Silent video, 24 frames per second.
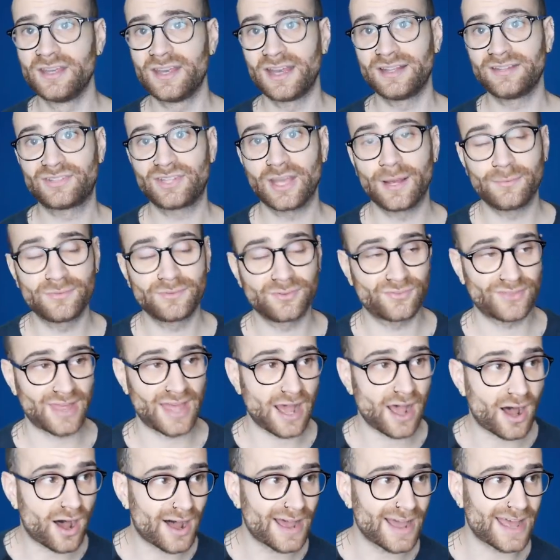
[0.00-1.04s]
In terms of
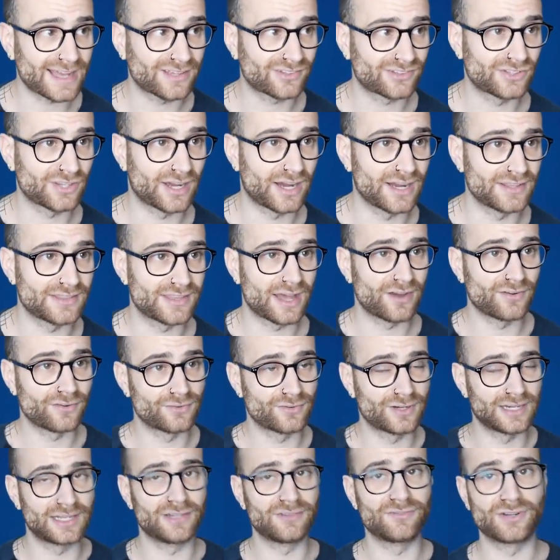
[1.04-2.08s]
that Ajax side that are
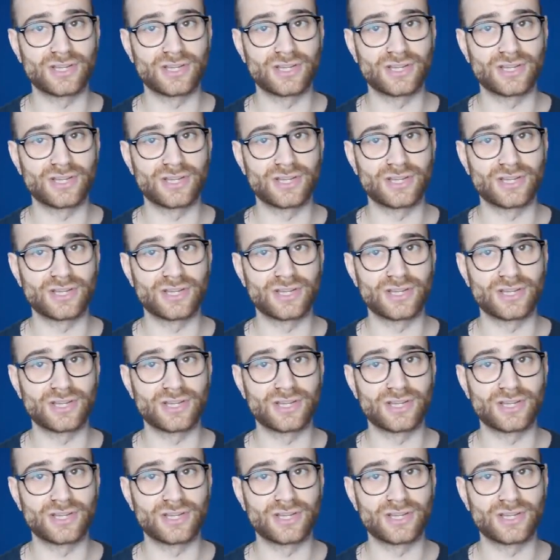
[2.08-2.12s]
really,